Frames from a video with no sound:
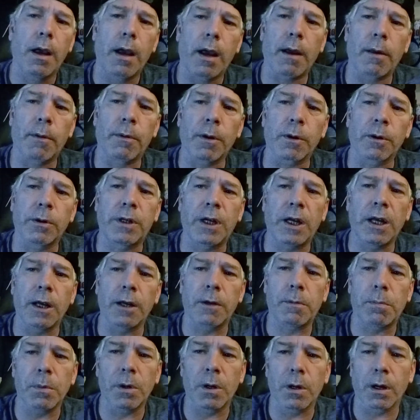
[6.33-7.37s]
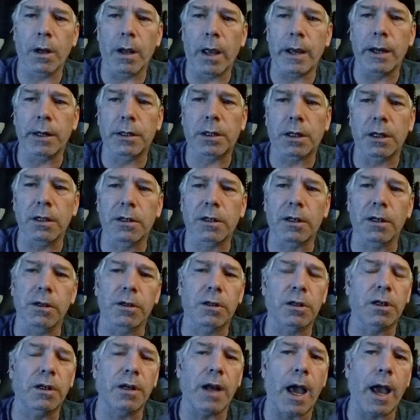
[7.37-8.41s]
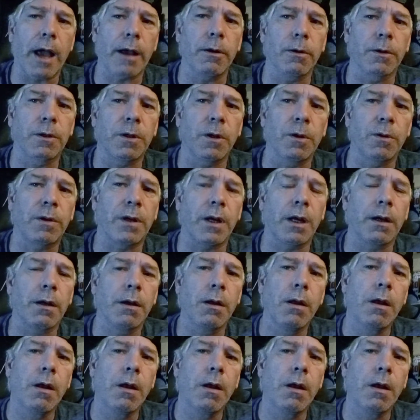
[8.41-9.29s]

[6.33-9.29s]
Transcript: and their teeth mutilations and snaggletoothing.